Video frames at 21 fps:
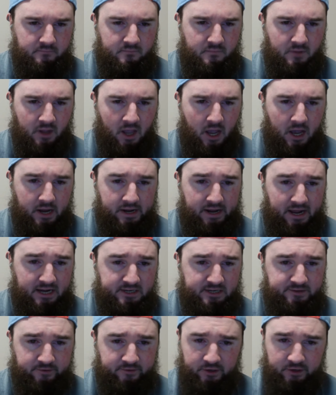
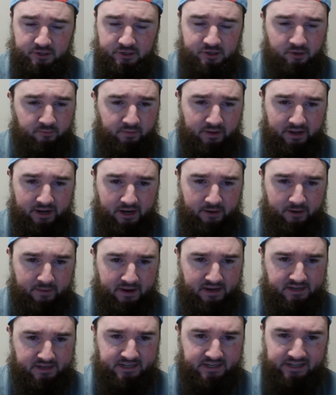Nashville, they're still playing
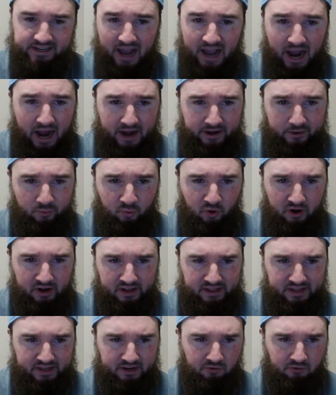amazing. 9-1
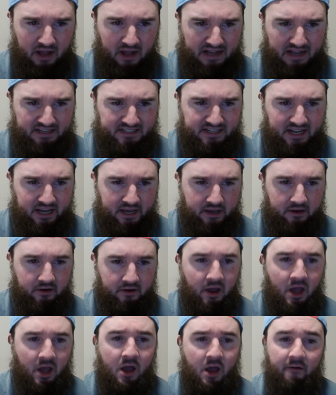in their last 10.
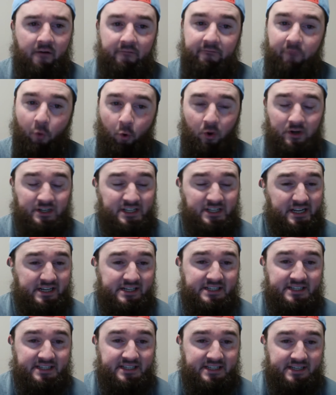
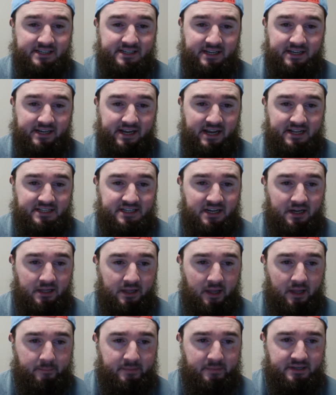14-6 against
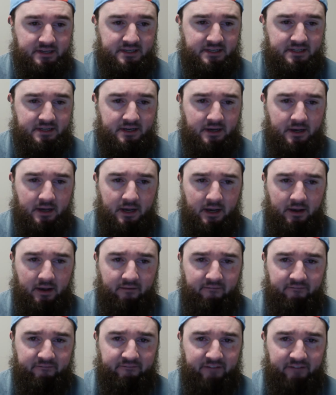Columbus.
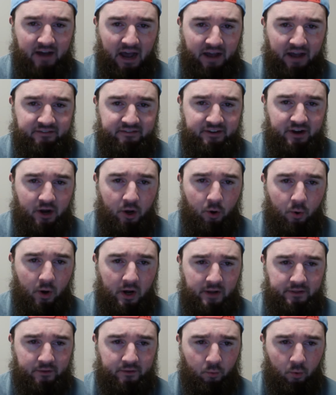5-0
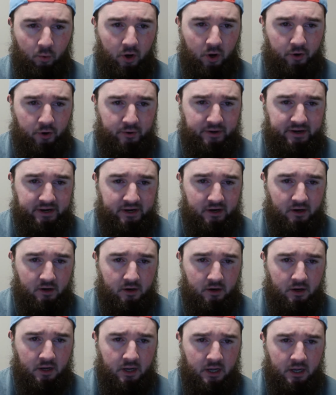on the road
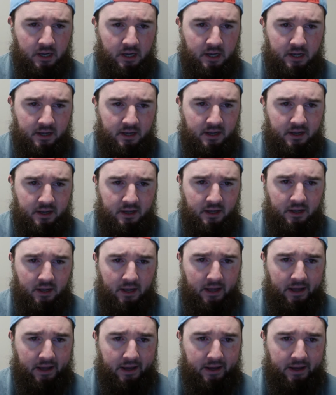here.
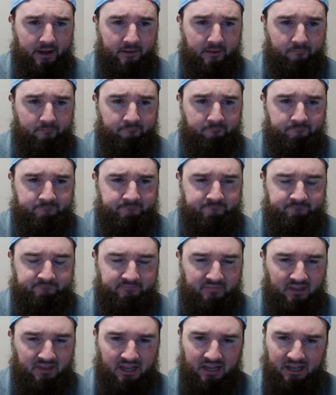Yeah,
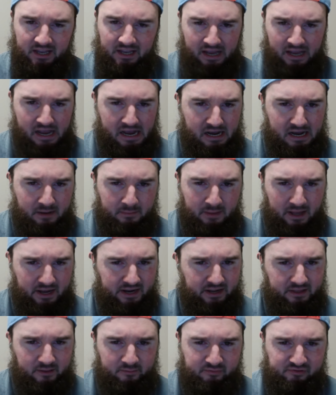I'm
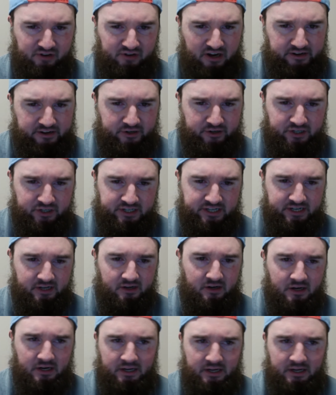liking the Predators here.